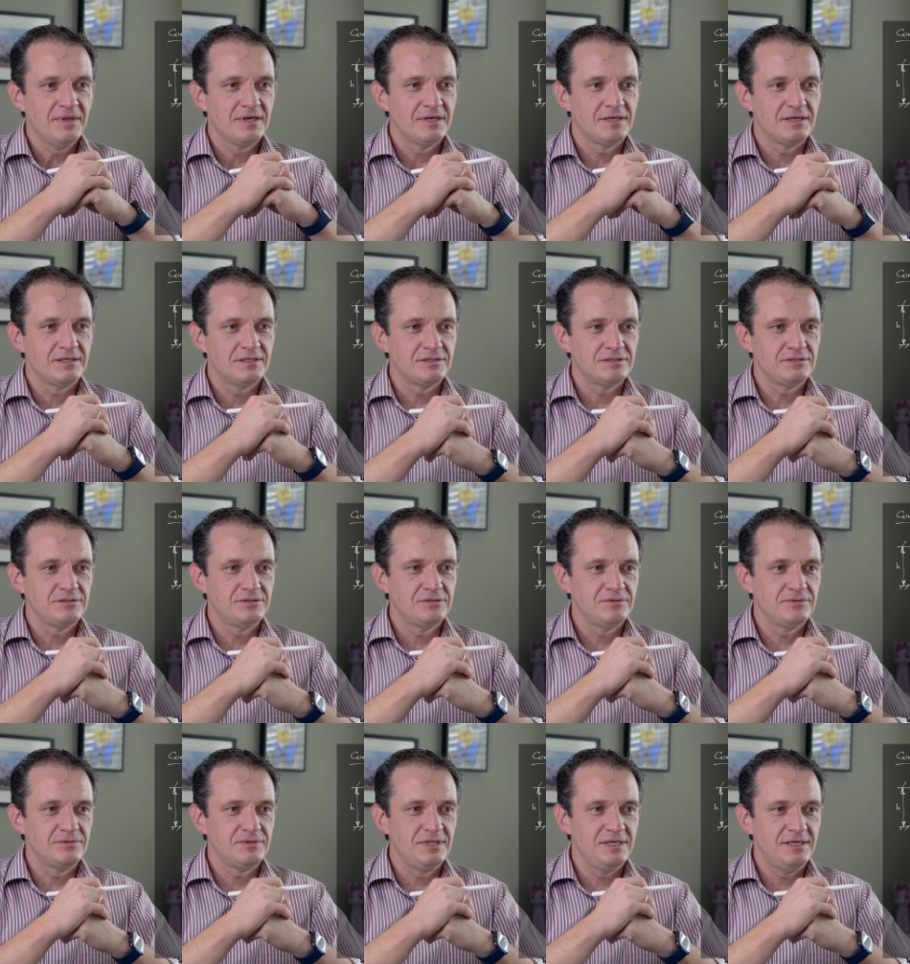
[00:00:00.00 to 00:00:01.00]
Uh,
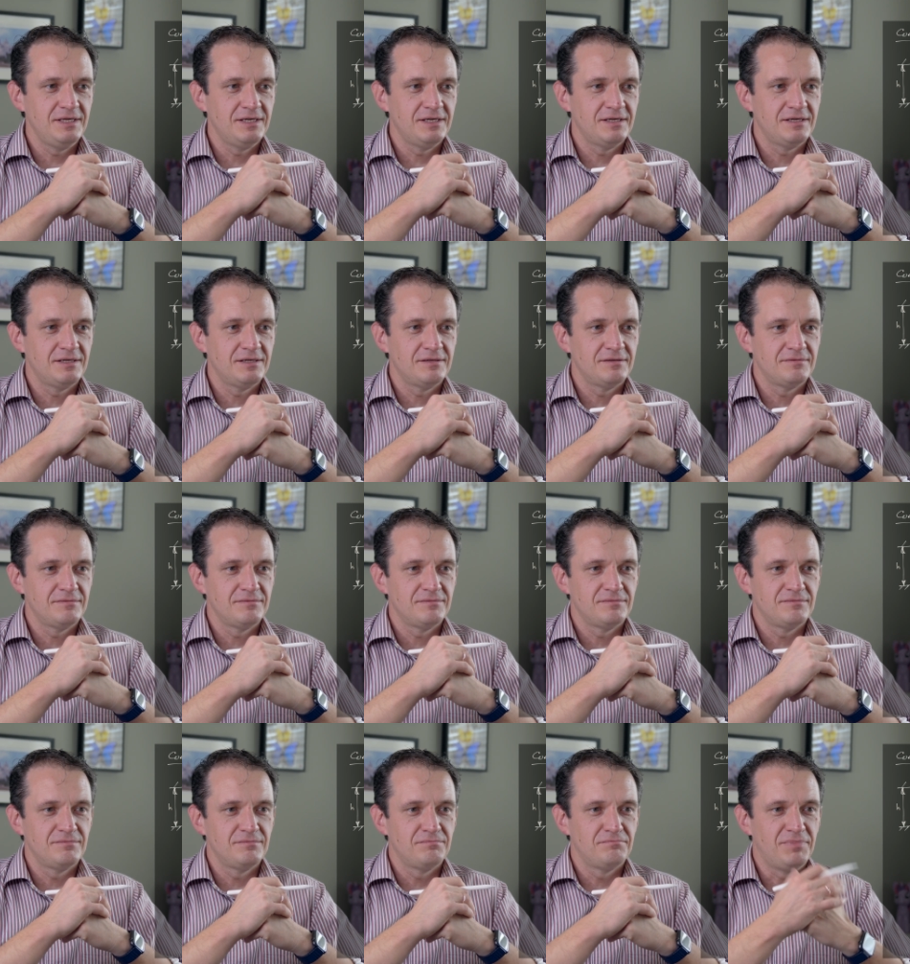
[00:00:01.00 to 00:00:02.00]
so the uh,
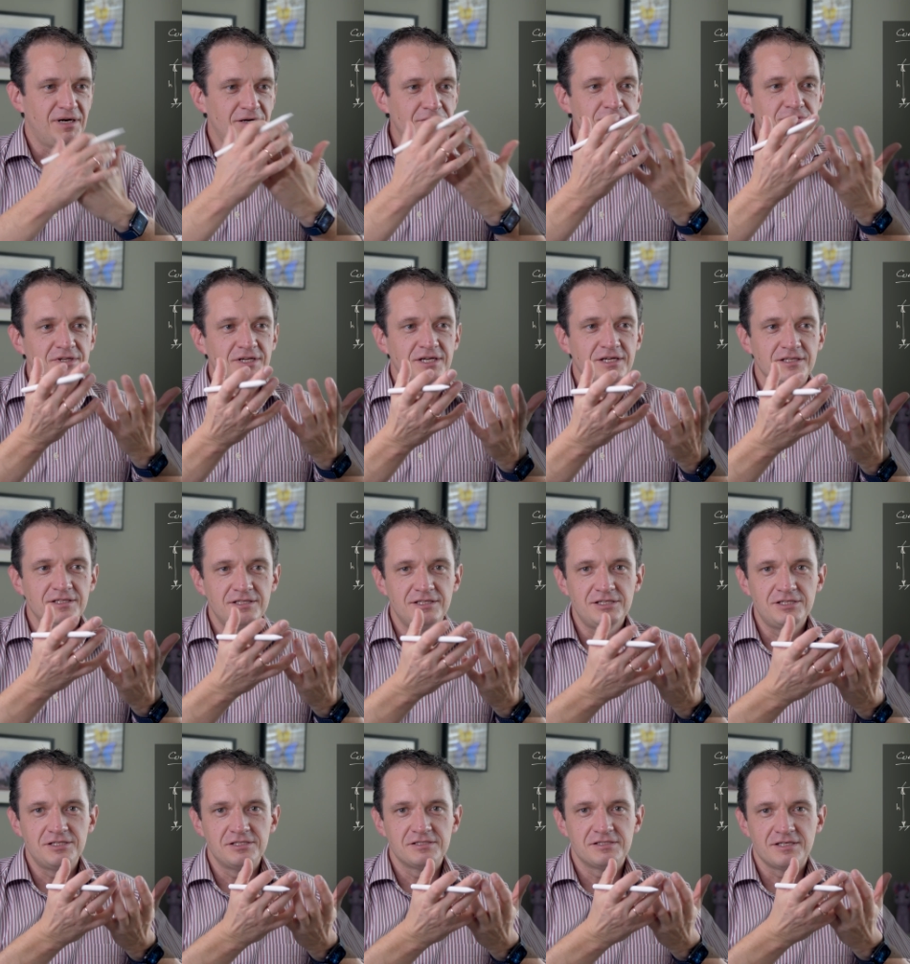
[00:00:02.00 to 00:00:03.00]
boundary
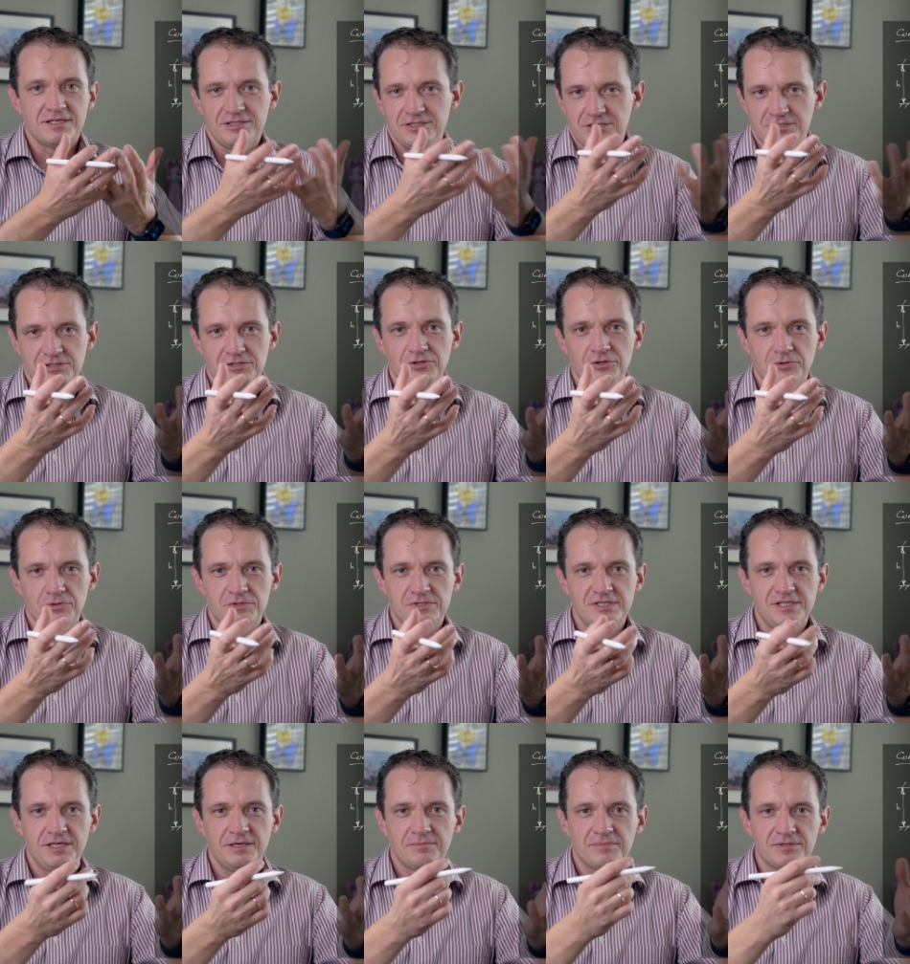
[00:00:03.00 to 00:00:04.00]
conditions are just no
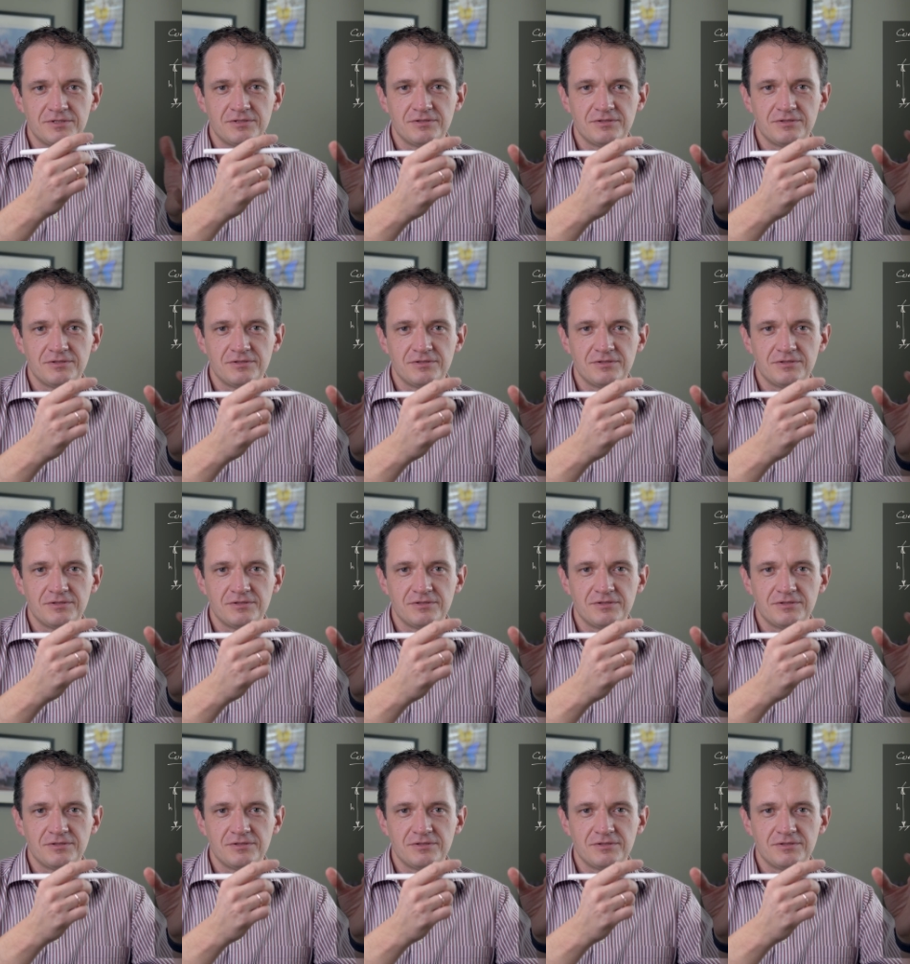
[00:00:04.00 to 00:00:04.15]
slip.